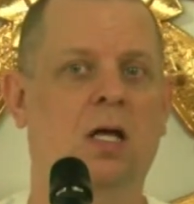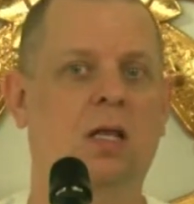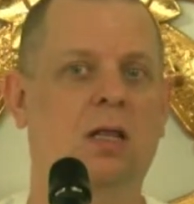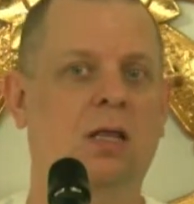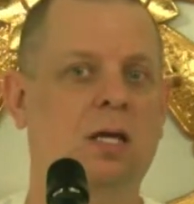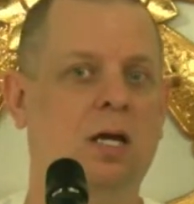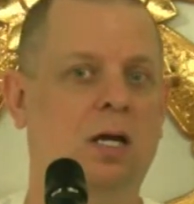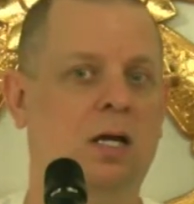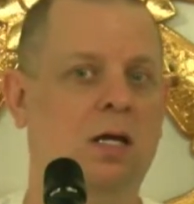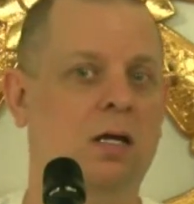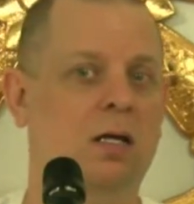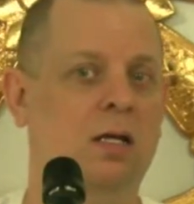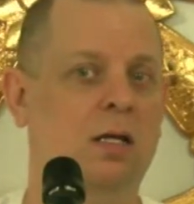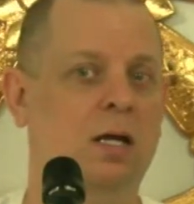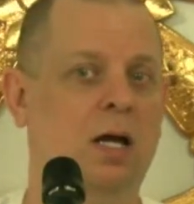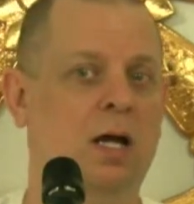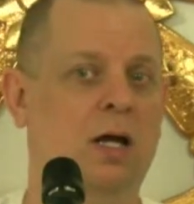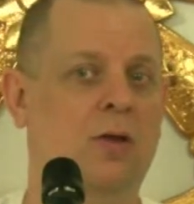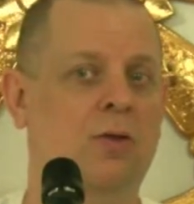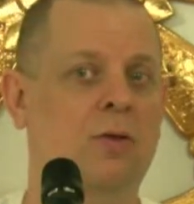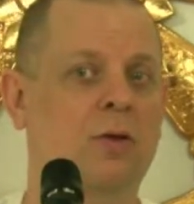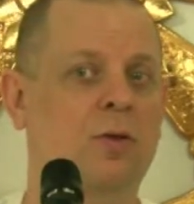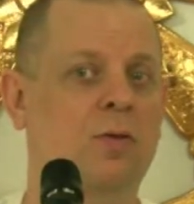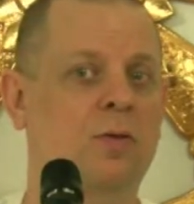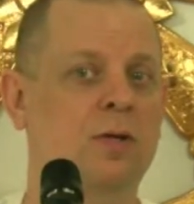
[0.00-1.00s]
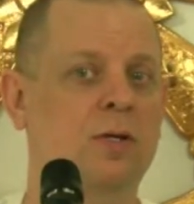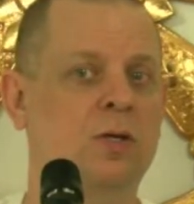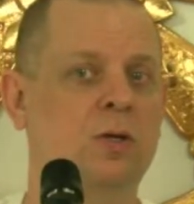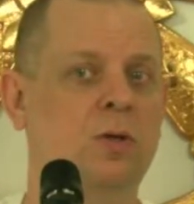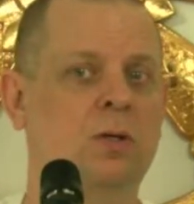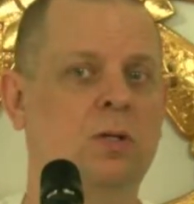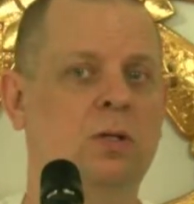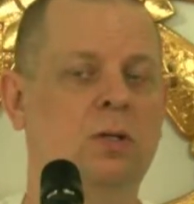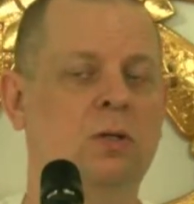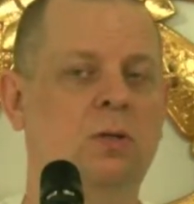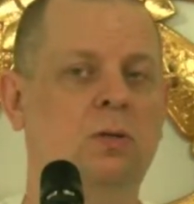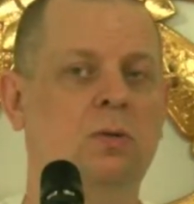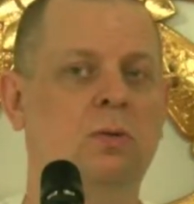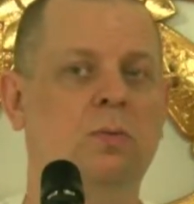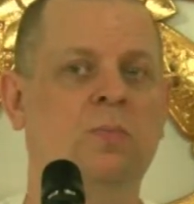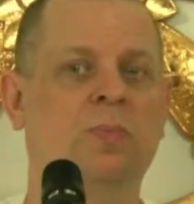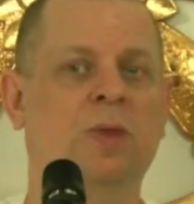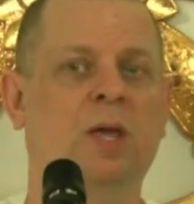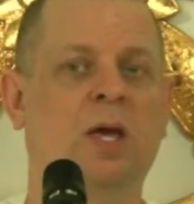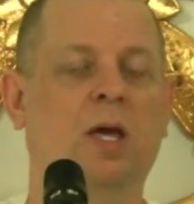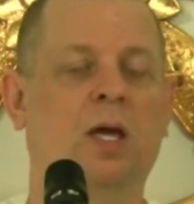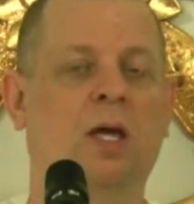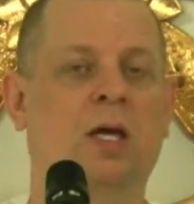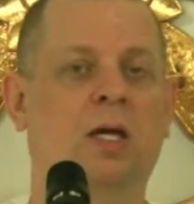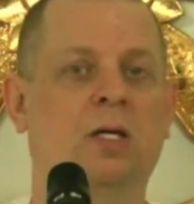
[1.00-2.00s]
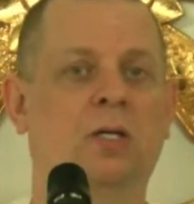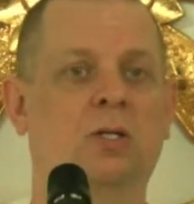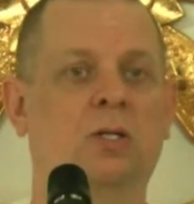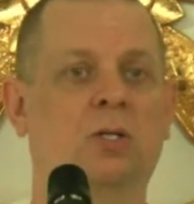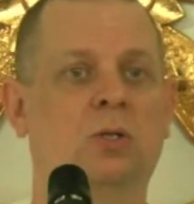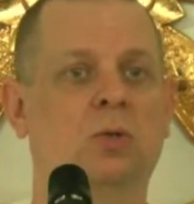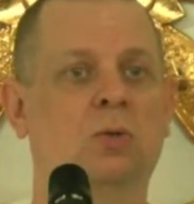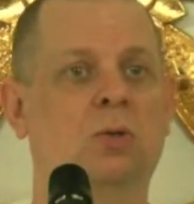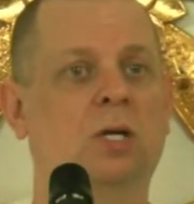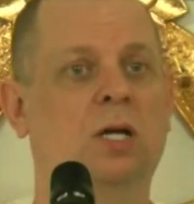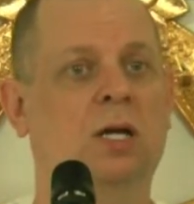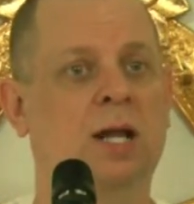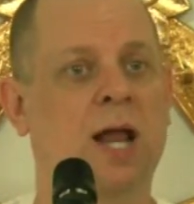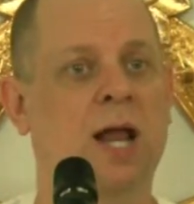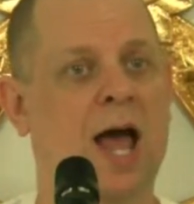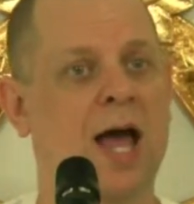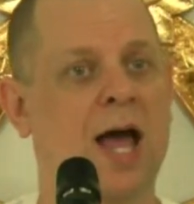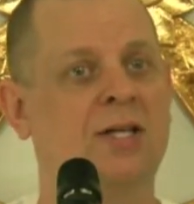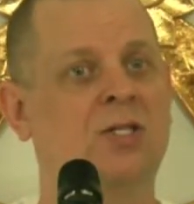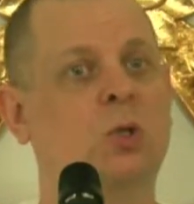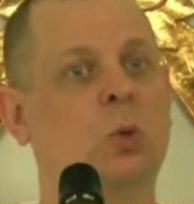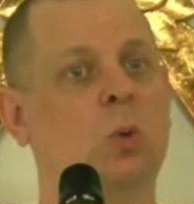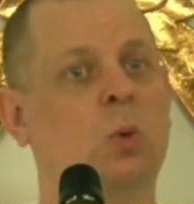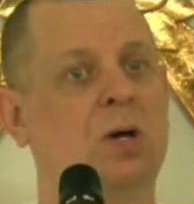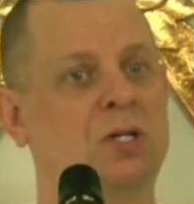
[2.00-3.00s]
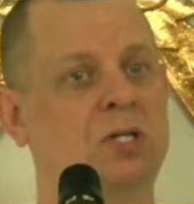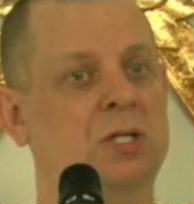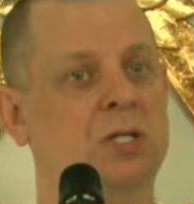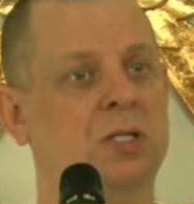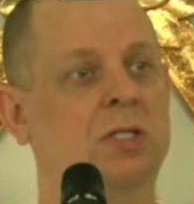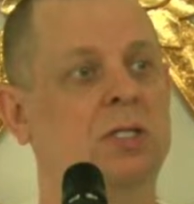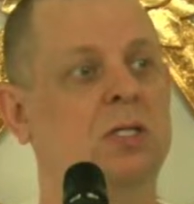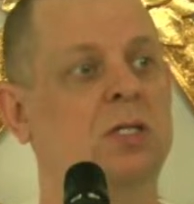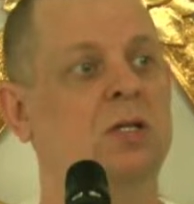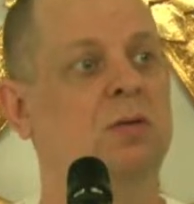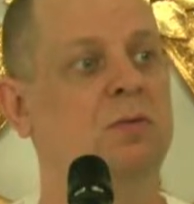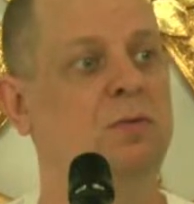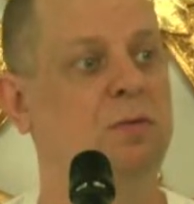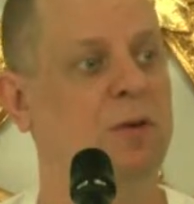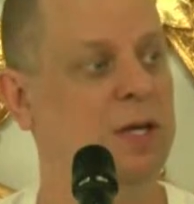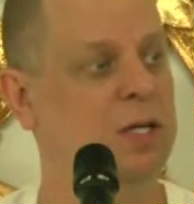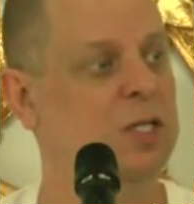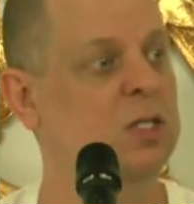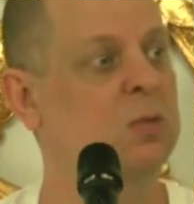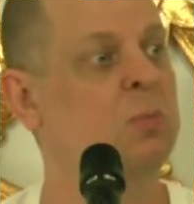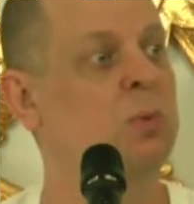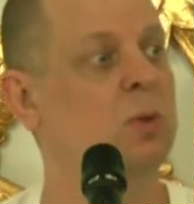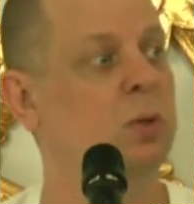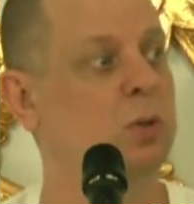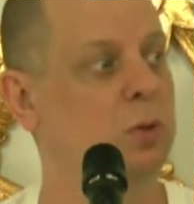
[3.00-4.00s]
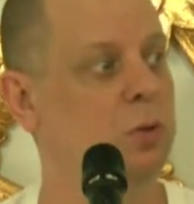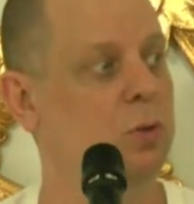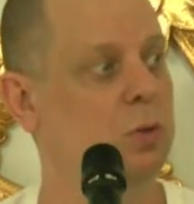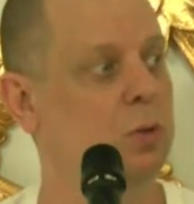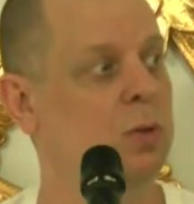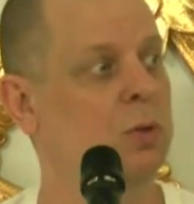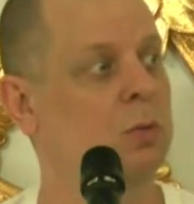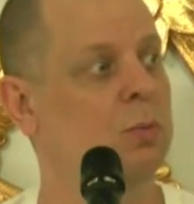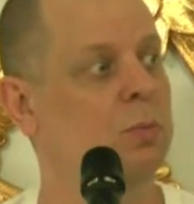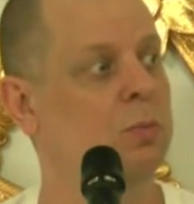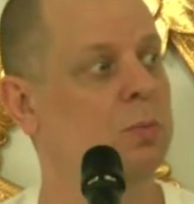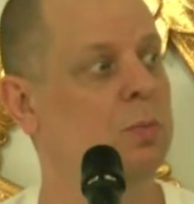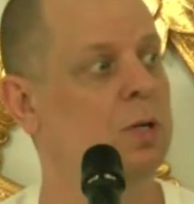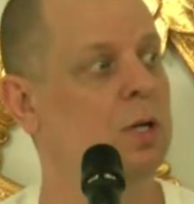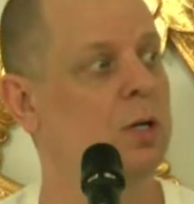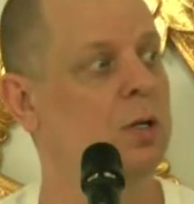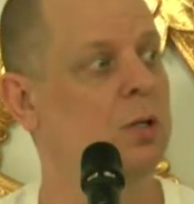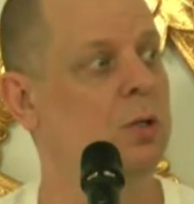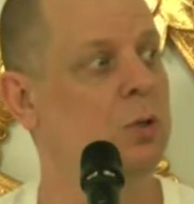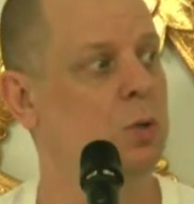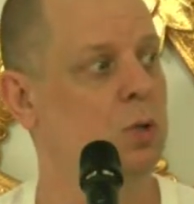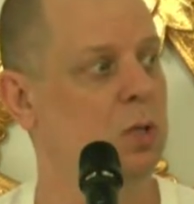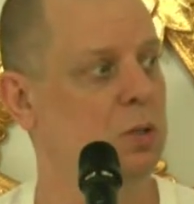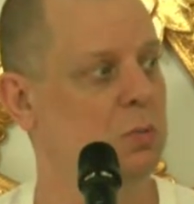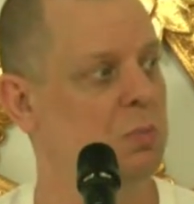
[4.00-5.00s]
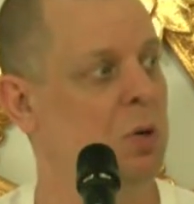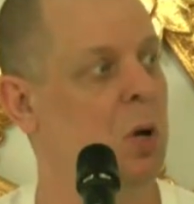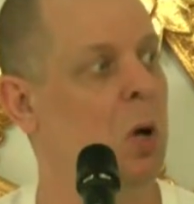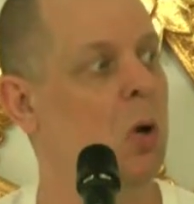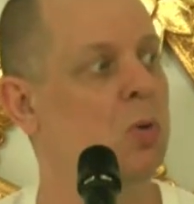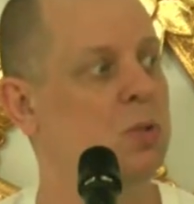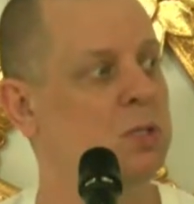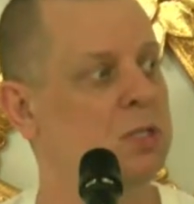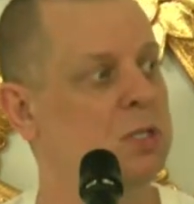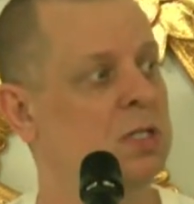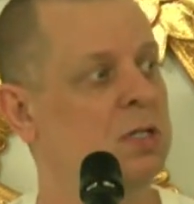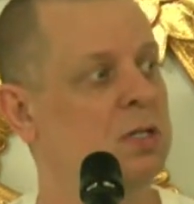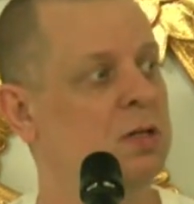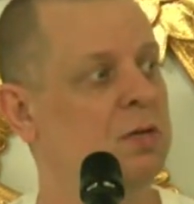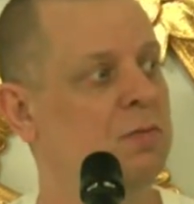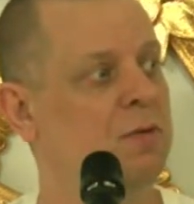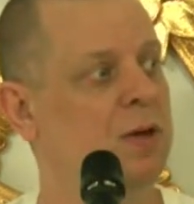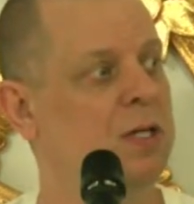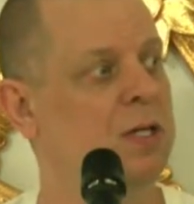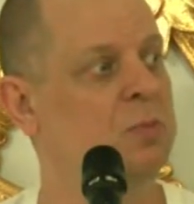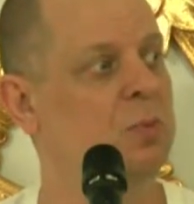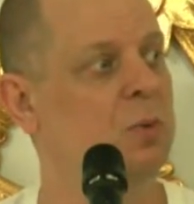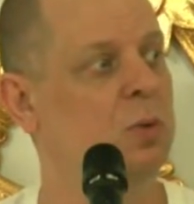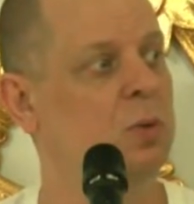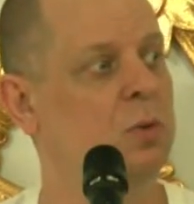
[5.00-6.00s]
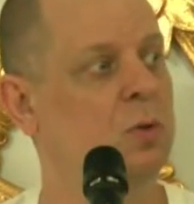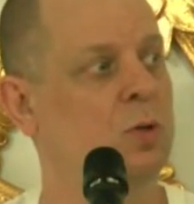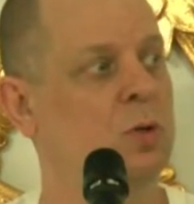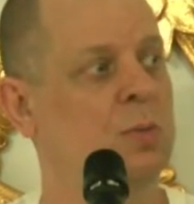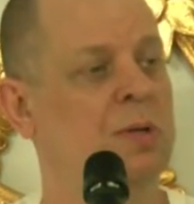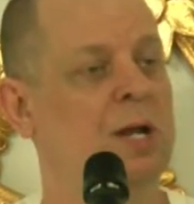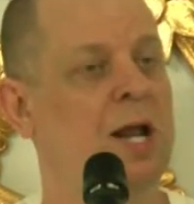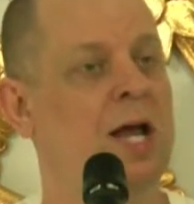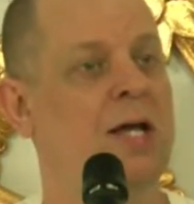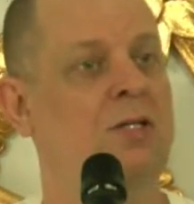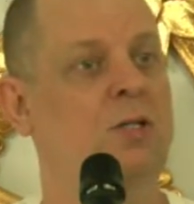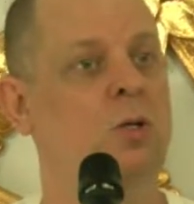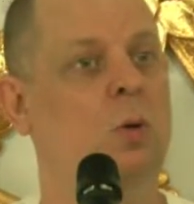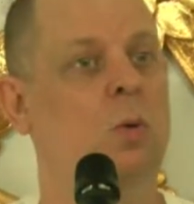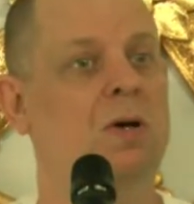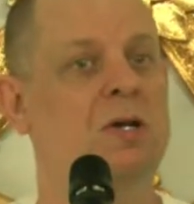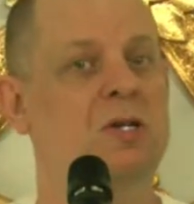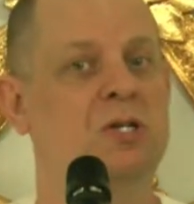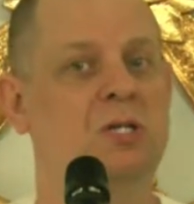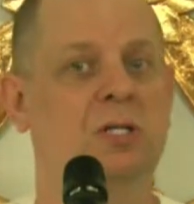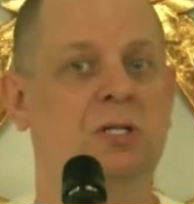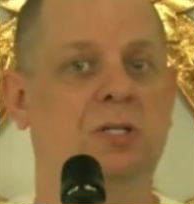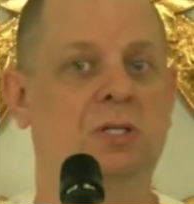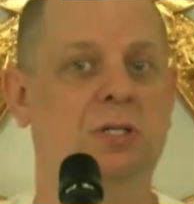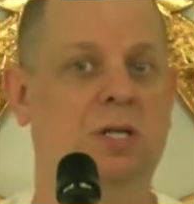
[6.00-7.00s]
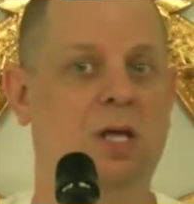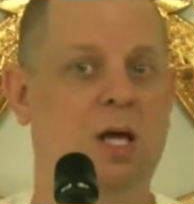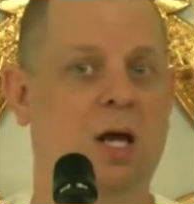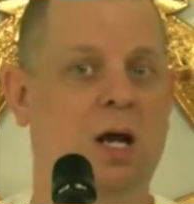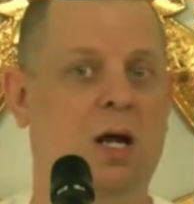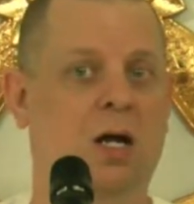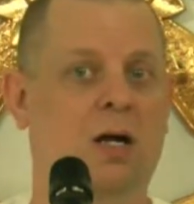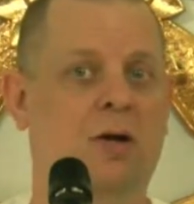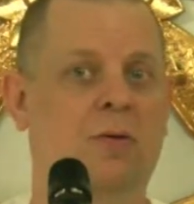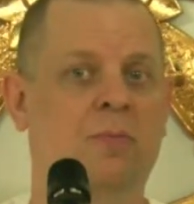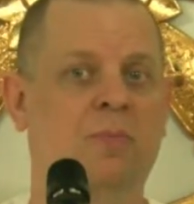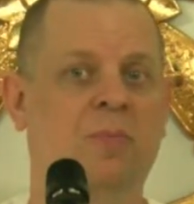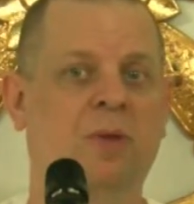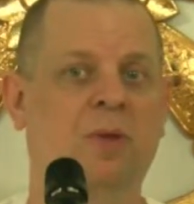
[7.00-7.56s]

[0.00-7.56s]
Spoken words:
The other thing you can do is you can ask questions in the Facebook group. You can post in the Facebook group and ask questions there.